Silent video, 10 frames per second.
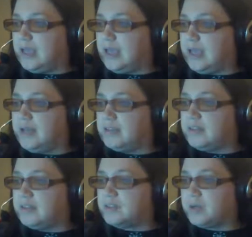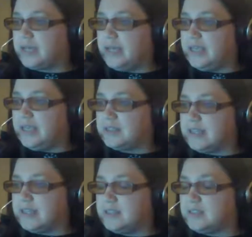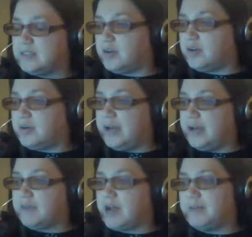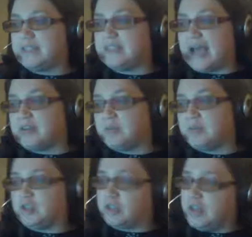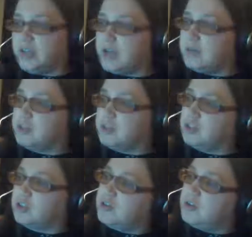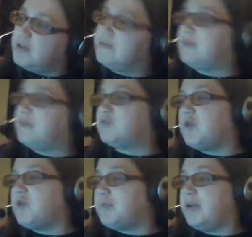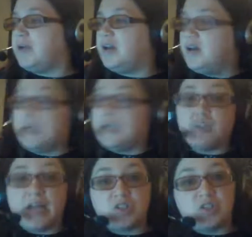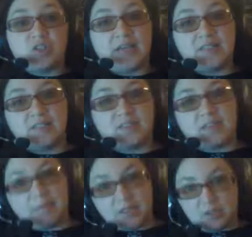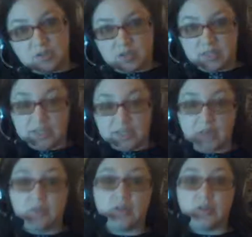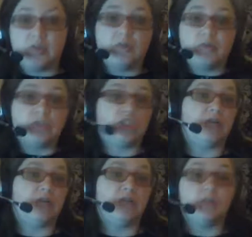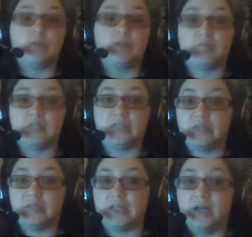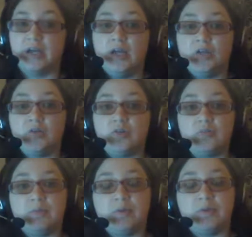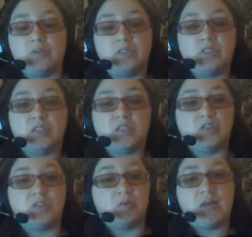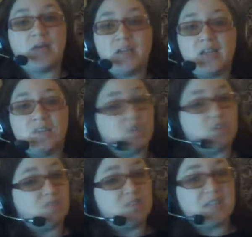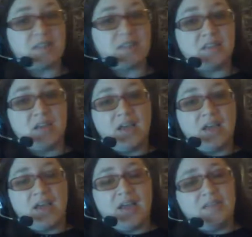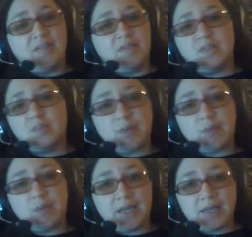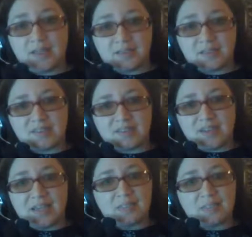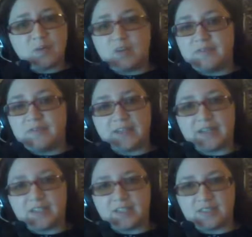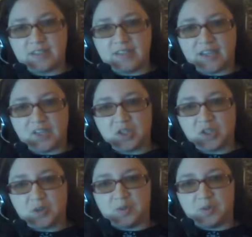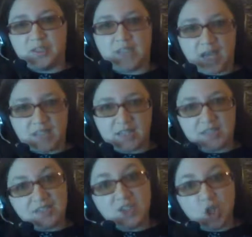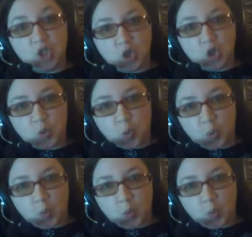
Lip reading: And this work is licensed under a Creative Commons Attribution, Non-Commercial, No Derivatives 4.0 international license. That means you can download it, you can share it, you can retweet it, you can repost it. Just don't edit it, don't sell it, and leave it the way it is. It's perfect, just like you. Yes, you.